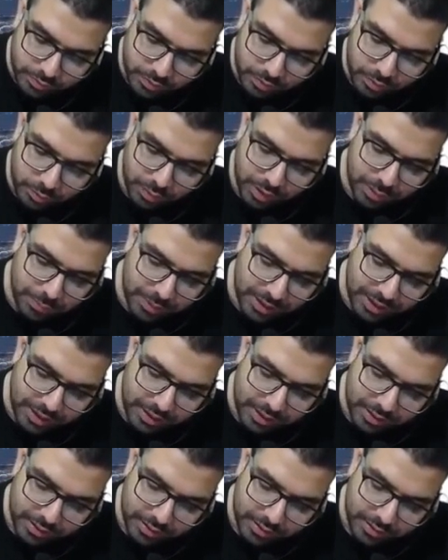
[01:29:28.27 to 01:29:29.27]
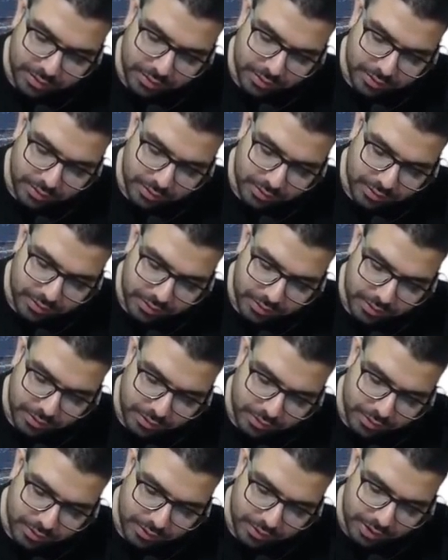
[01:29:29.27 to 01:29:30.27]
will be
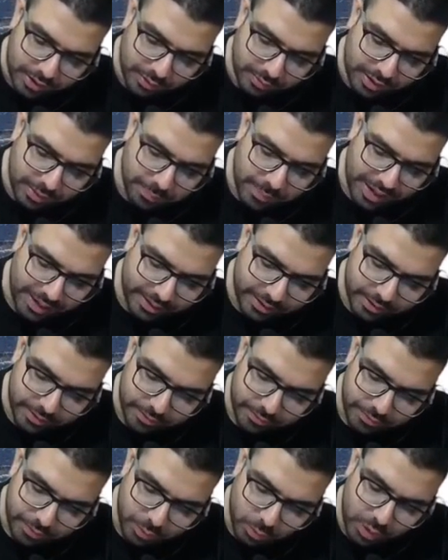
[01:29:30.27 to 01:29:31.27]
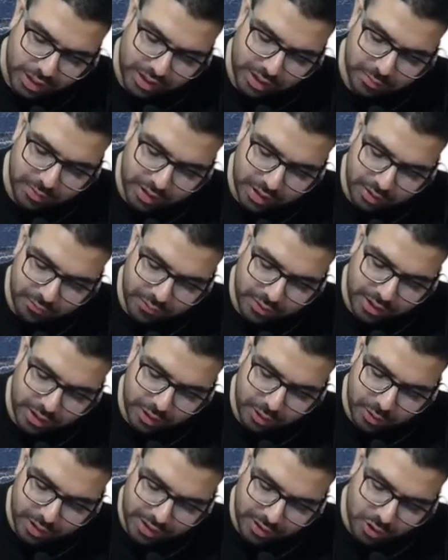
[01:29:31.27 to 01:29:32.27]
given back whatever refund you
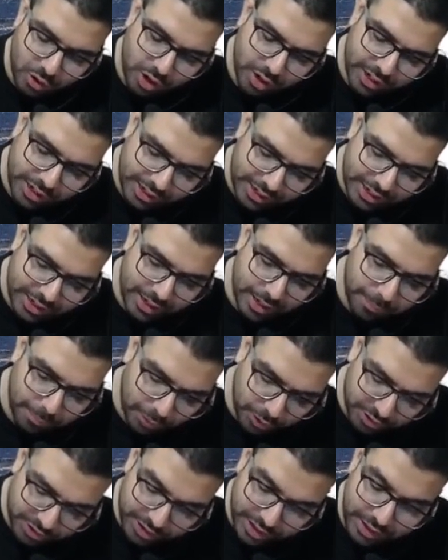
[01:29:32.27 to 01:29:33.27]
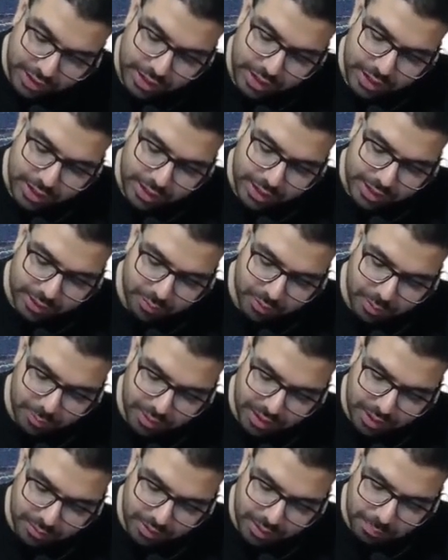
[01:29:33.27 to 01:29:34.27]
had gone ahead and deposited, it will be
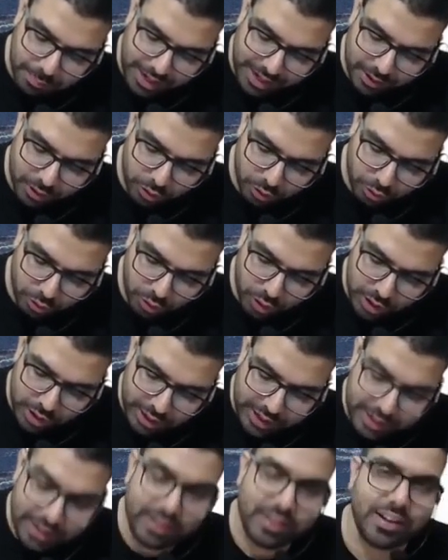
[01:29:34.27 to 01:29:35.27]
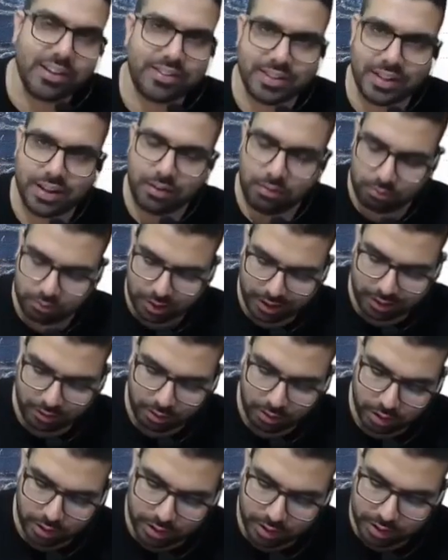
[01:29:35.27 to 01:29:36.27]
given back to you. Interest, sir? Hey,
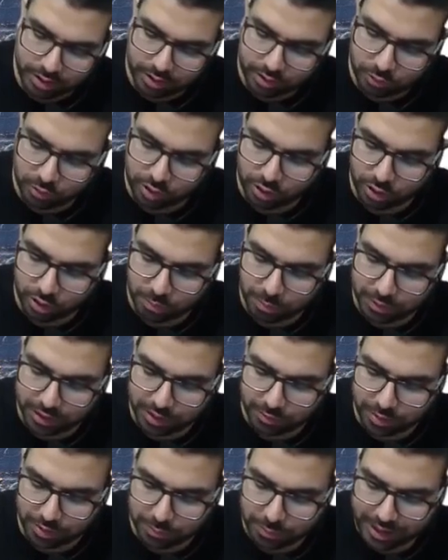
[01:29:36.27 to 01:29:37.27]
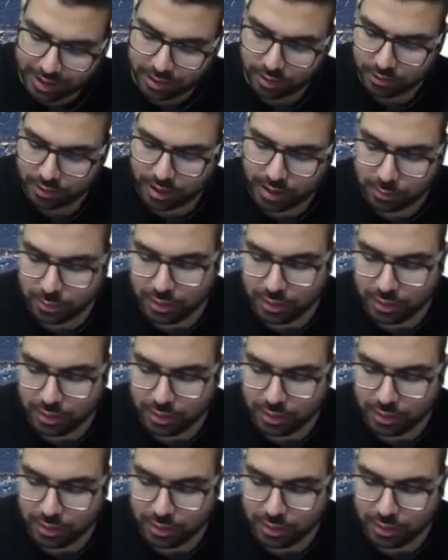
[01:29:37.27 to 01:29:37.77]
interest will not be given back. Are we